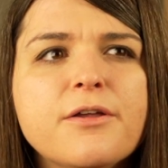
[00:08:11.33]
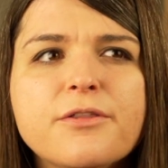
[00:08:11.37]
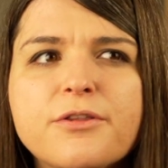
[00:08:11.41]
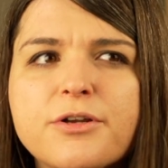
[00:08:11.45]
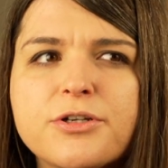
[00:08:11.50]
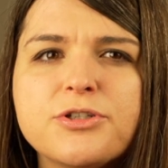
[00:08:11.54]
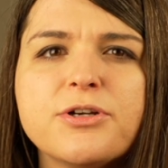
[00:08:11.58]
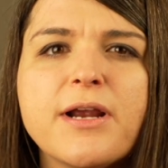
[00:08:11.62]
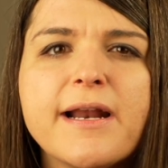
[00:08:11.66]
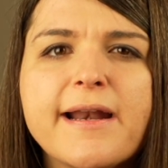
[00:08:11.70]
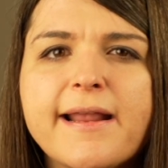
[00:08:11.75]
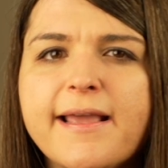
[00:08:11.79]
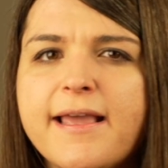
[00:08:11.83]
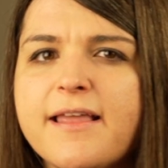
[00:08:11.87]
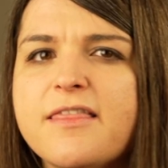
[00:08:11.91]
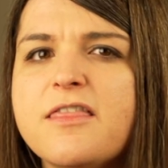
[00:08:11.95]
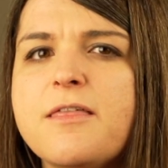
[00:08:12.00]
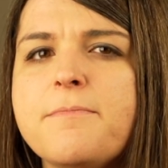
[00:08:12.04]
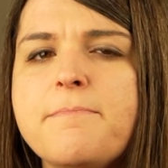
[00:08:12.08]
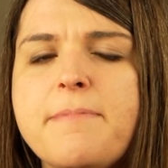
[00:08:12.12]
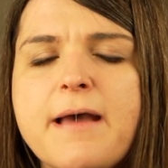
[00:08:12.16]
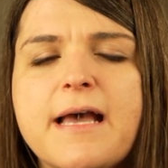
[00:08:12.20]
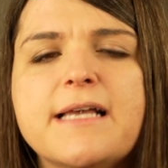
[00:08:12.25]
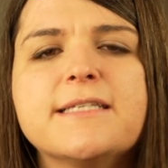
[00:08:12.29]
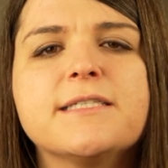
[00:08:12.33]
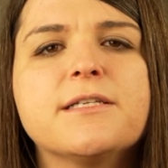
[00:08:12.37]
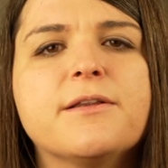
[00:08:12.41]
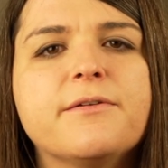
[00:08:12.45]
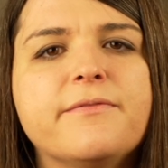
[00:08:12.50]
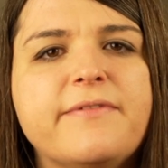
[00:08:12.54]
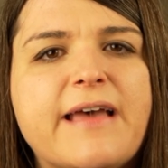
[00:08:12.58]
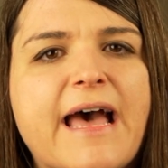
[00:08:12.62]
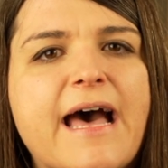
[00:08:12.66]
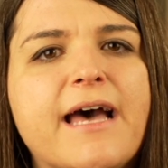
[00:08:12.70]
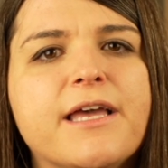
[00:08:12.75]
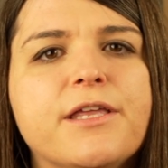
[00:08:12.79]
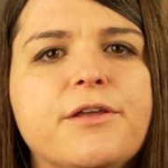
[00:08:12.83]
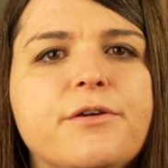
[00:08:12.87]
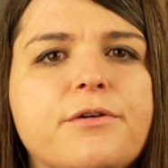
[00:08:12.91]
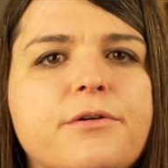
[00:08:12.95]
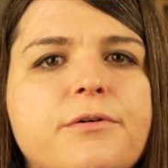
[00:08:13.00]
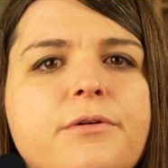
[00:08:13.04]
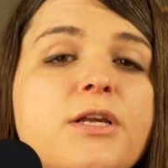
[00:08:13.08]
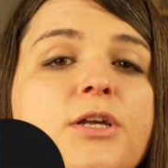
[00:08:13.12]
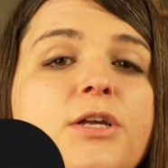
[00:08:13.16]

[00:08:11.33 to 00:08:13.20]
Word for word: They're trying to get the best value.